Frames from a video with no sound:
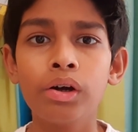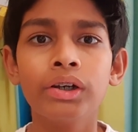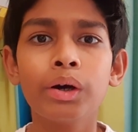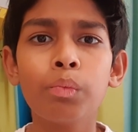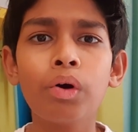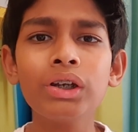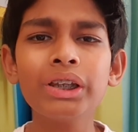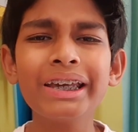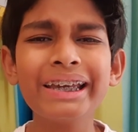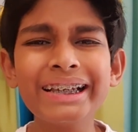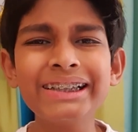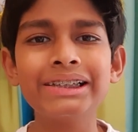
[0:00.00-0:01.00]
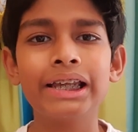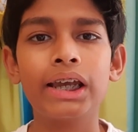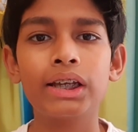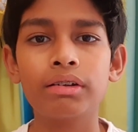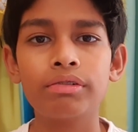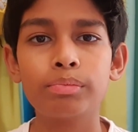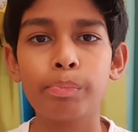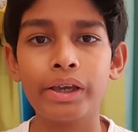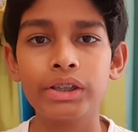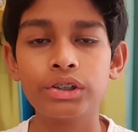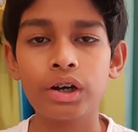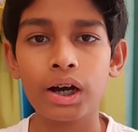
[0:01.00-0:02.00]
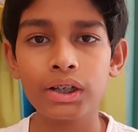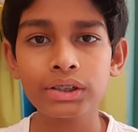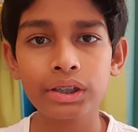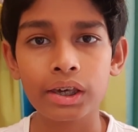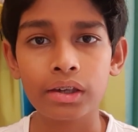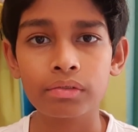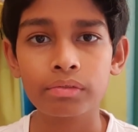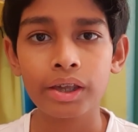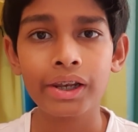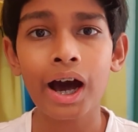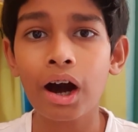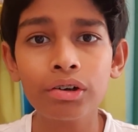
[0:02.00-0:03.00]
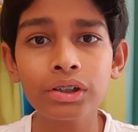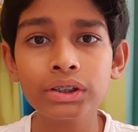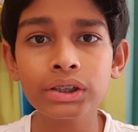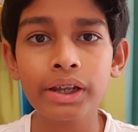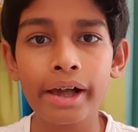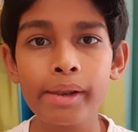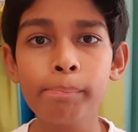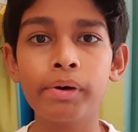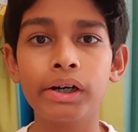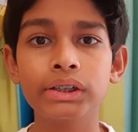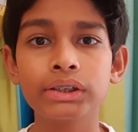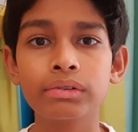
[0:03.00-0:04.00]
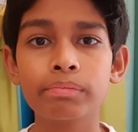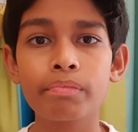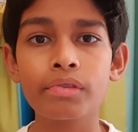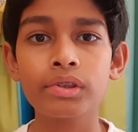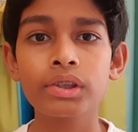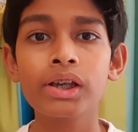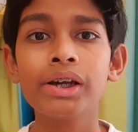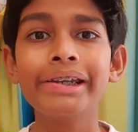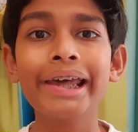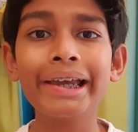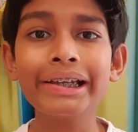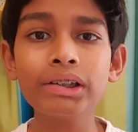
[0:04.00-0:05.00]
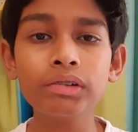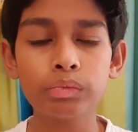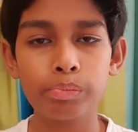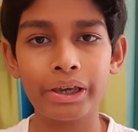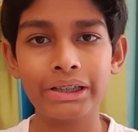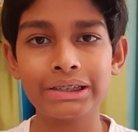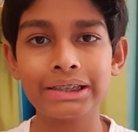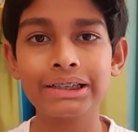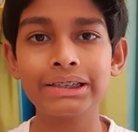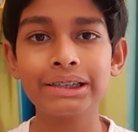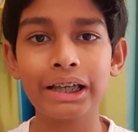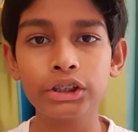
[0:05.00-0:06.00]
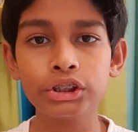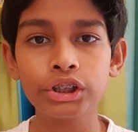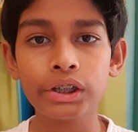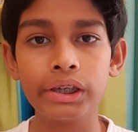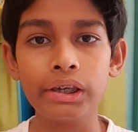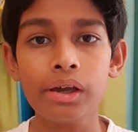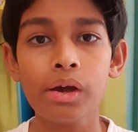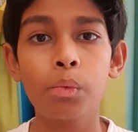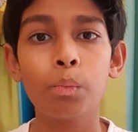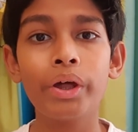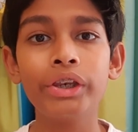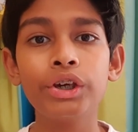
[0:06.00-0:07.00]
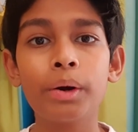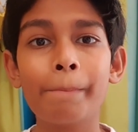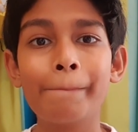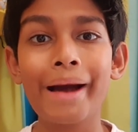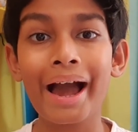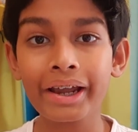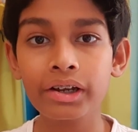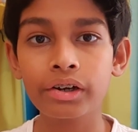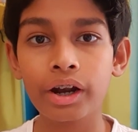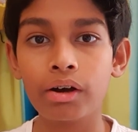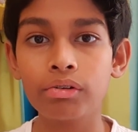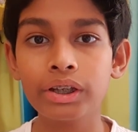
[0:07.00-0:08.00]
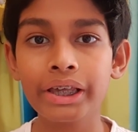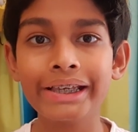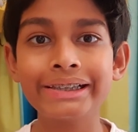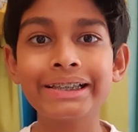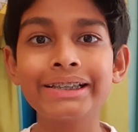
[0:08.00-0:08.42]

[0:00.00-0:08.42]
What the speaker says: Now, what is negative space, you're asking, and how does it help us? Negative space is essentially when your background is the